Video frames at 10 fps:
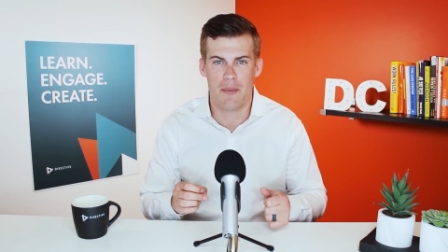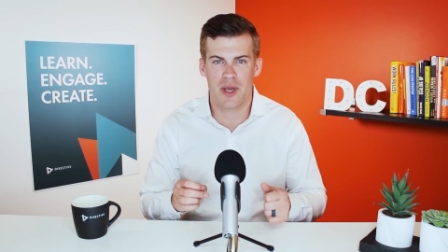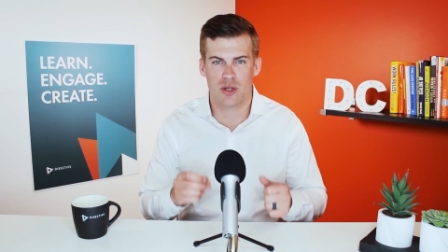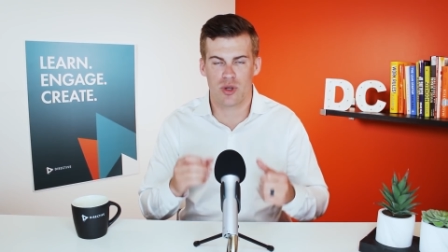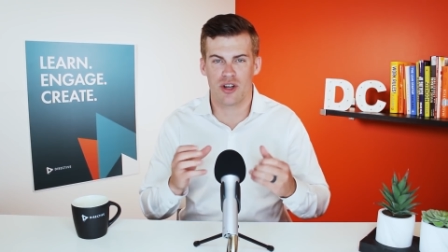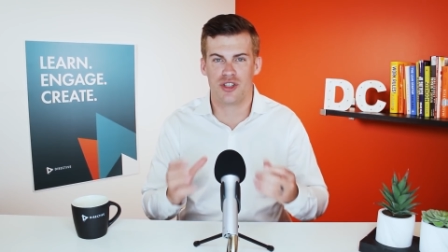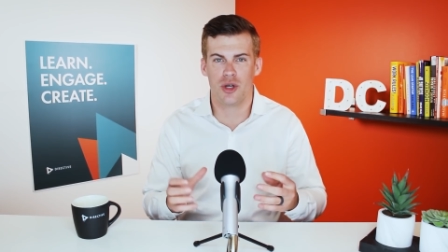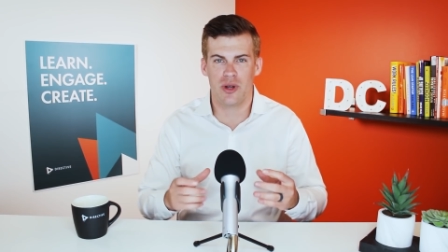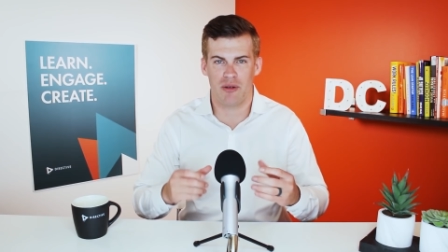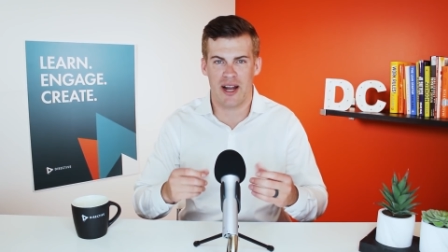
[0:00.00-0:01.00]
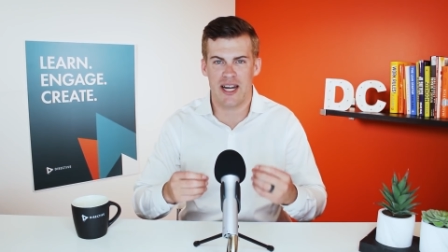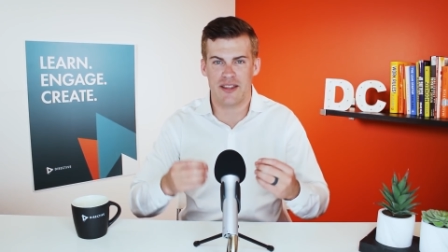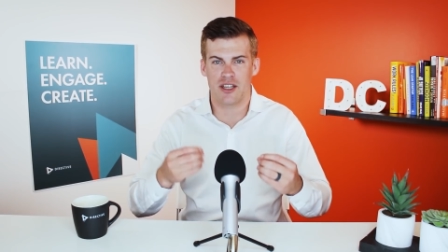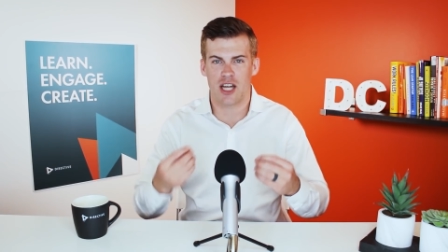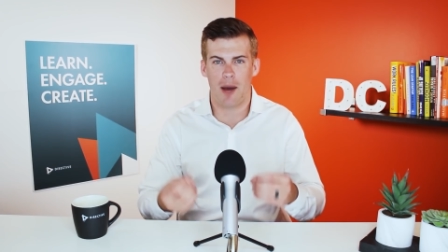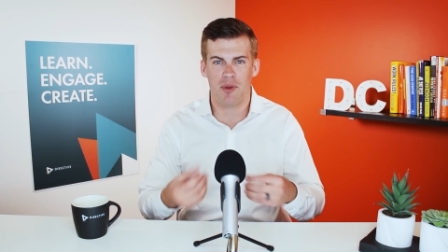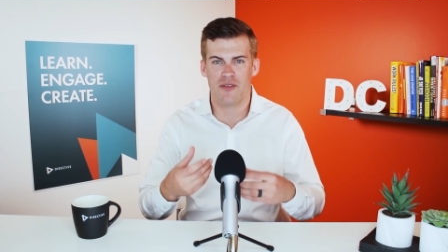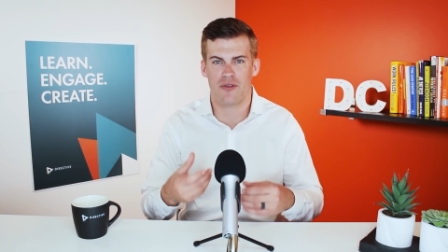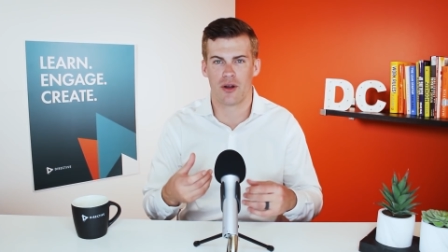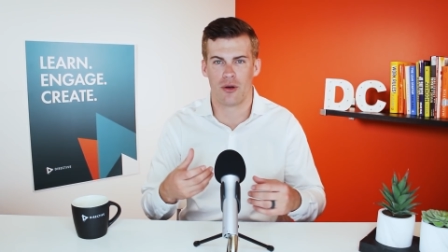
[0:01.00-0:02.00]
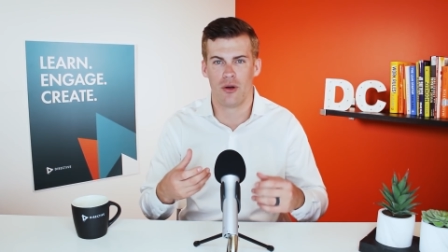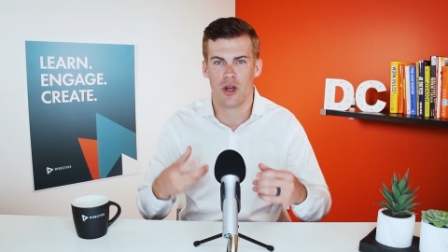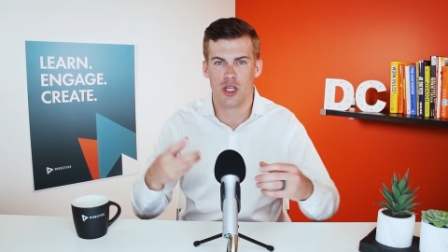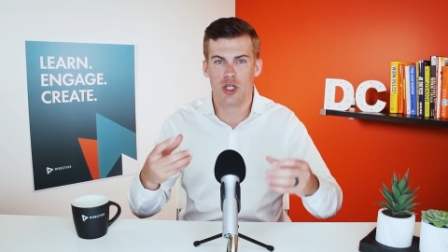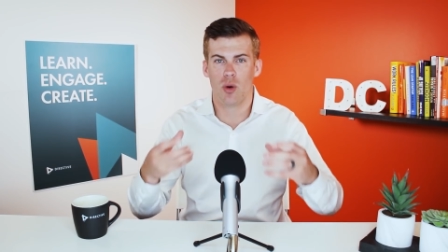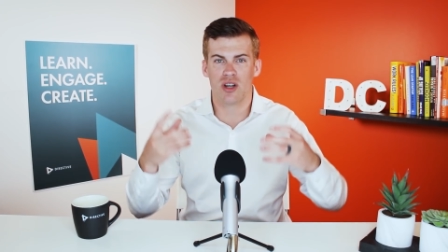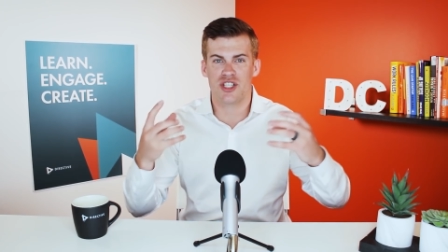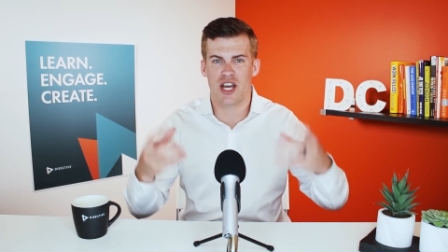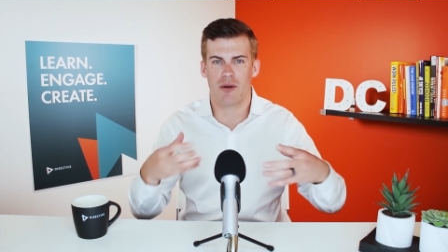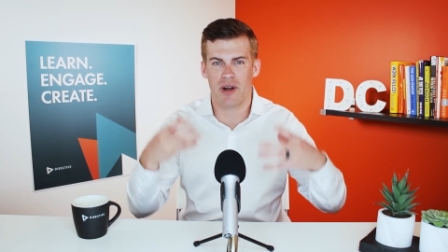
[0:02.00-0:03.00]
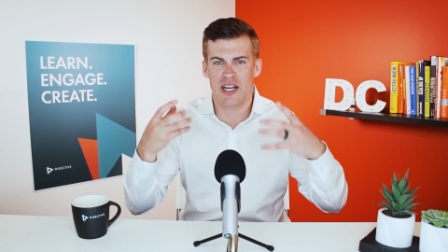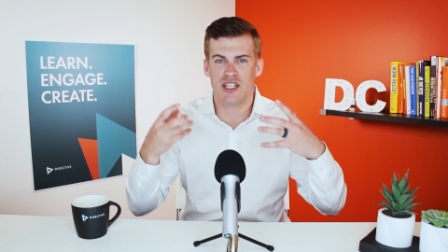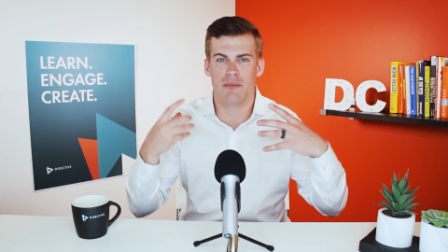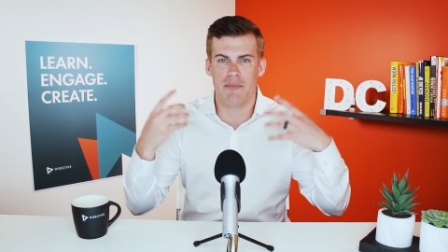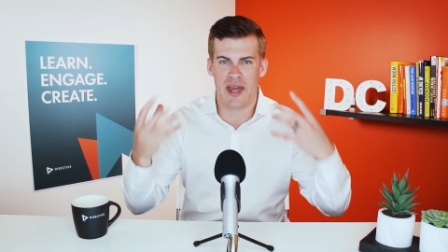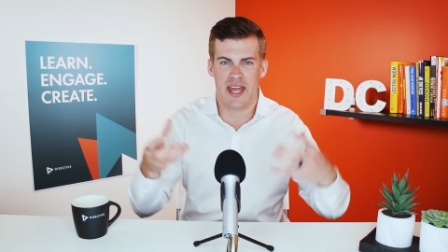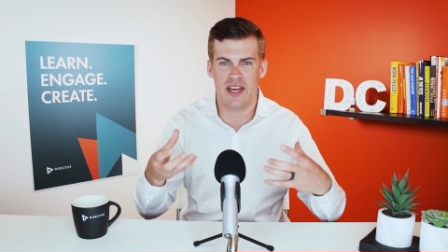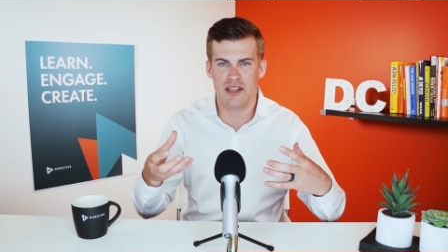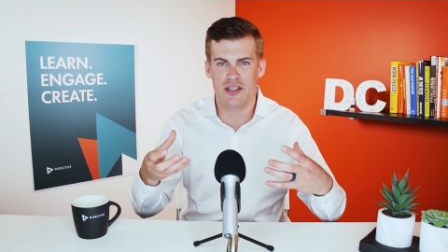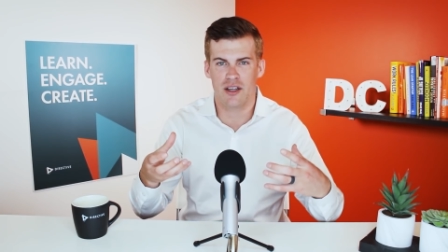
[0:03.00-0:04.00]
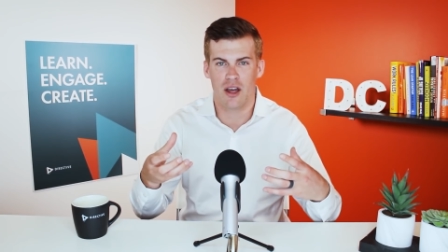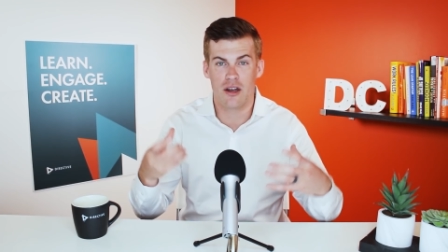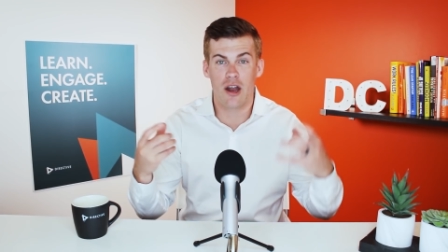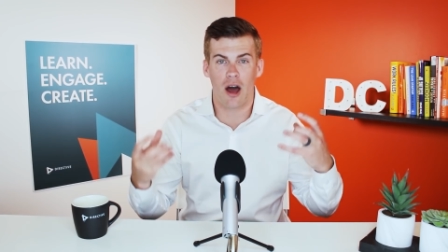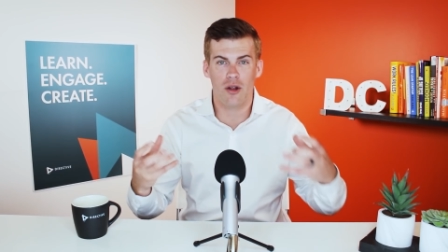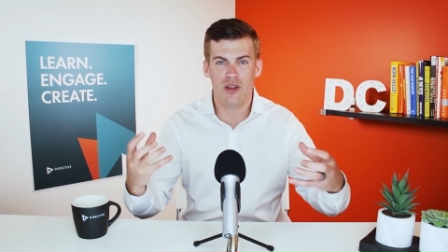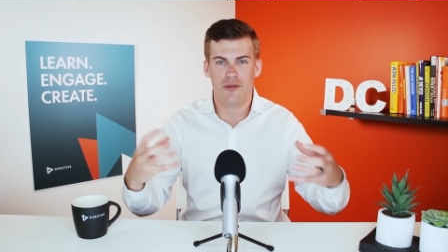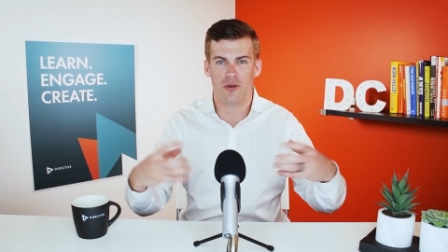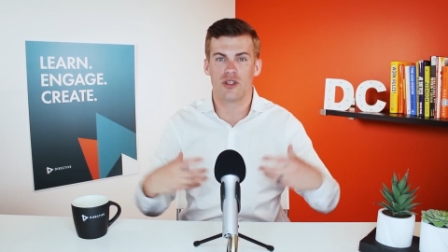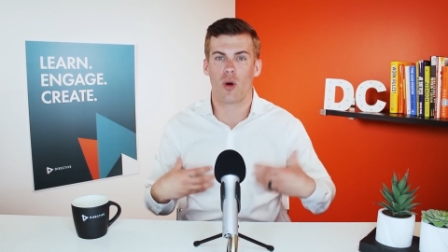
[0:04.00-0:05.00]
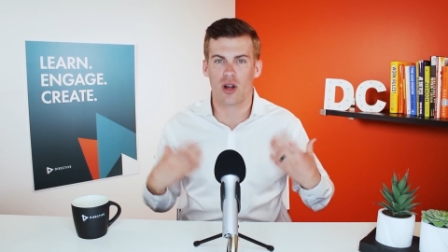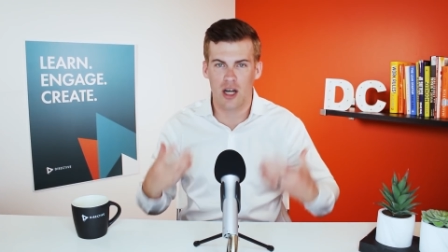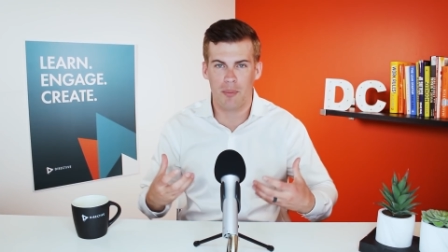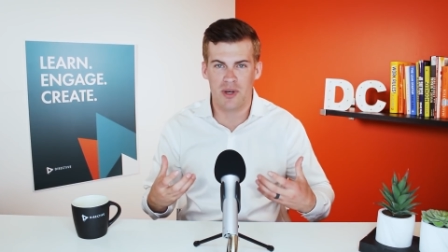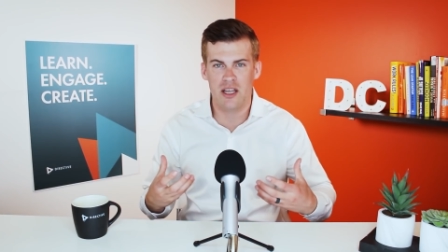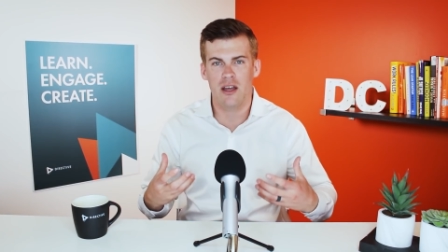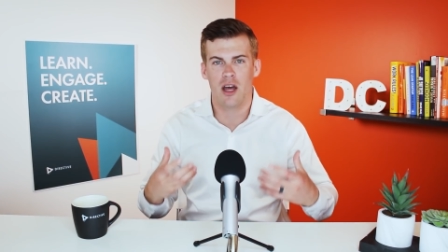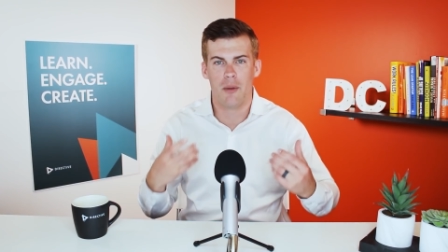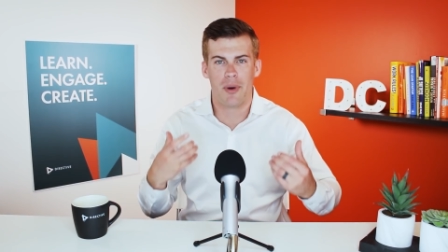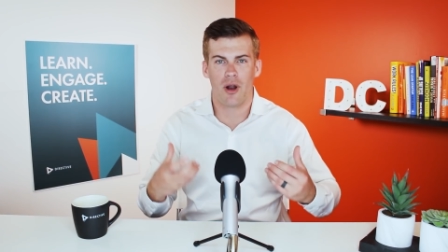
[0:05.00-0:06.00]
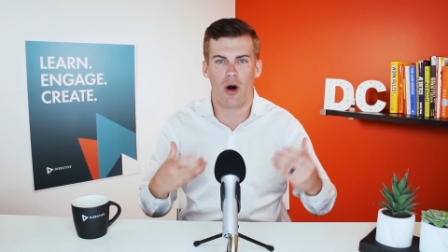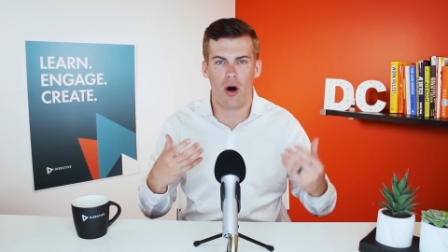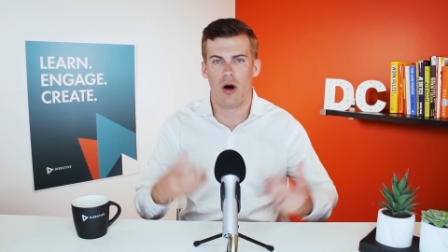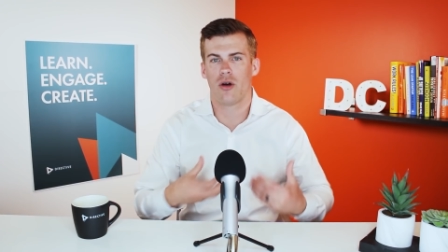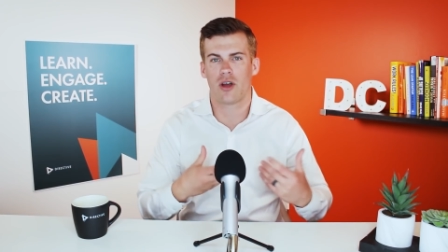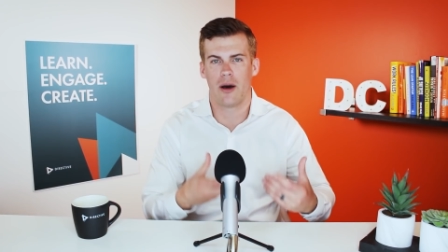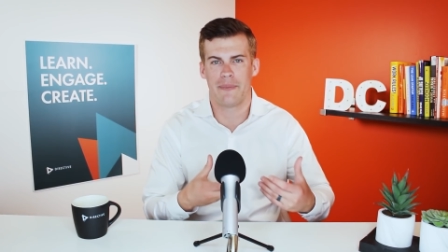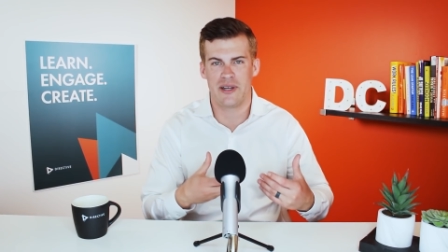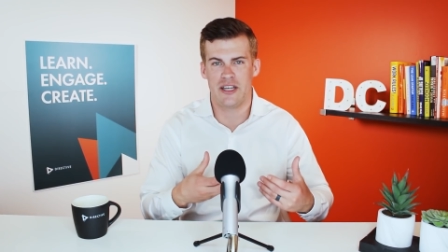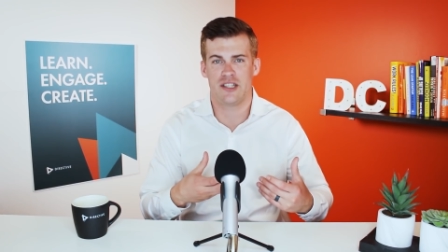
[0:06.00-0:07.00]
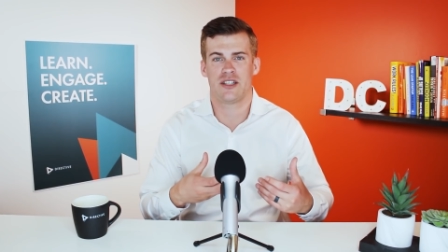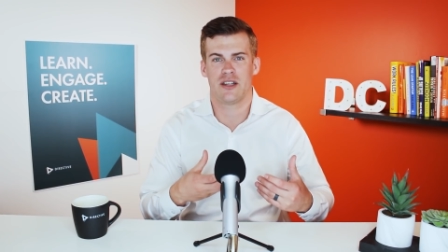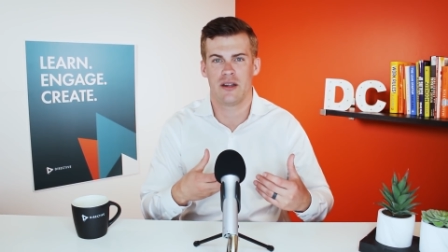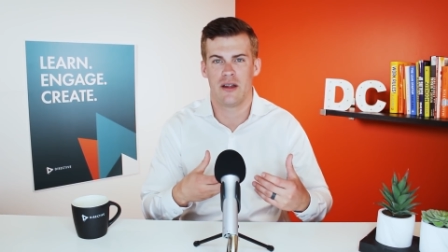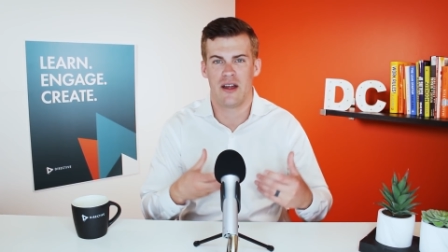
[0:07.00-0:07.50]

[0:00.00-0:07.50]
Because what you're doing, right, at the top of the funnel, you are generating demand not only for your company, but all companies